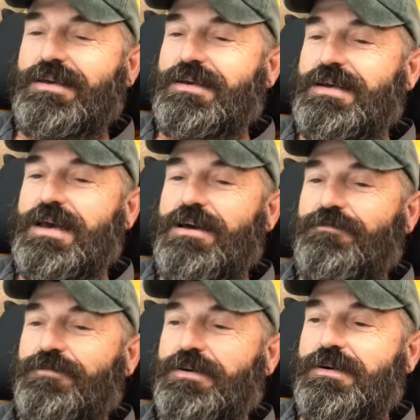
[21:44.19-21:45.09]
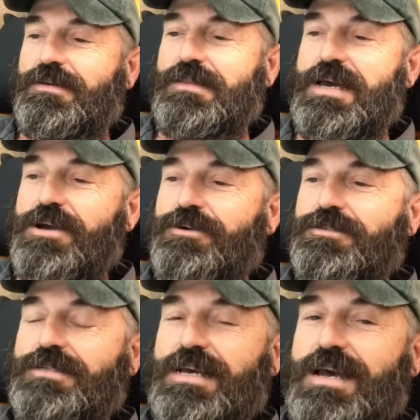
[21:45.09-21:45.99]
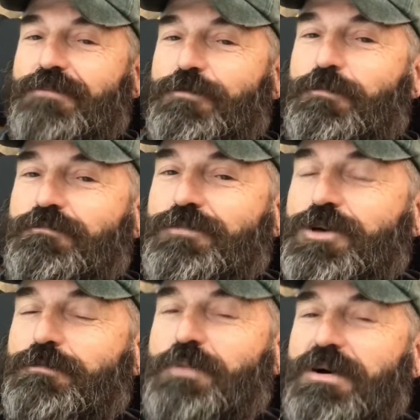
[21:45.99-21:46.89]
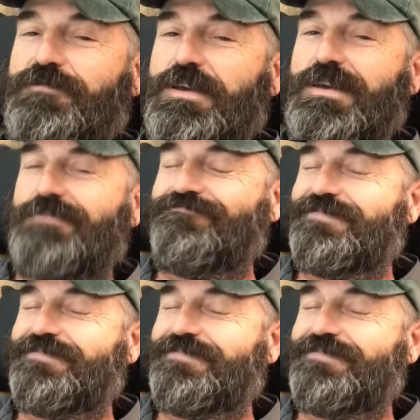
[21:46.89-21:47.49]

I have layers. I have a good puffy.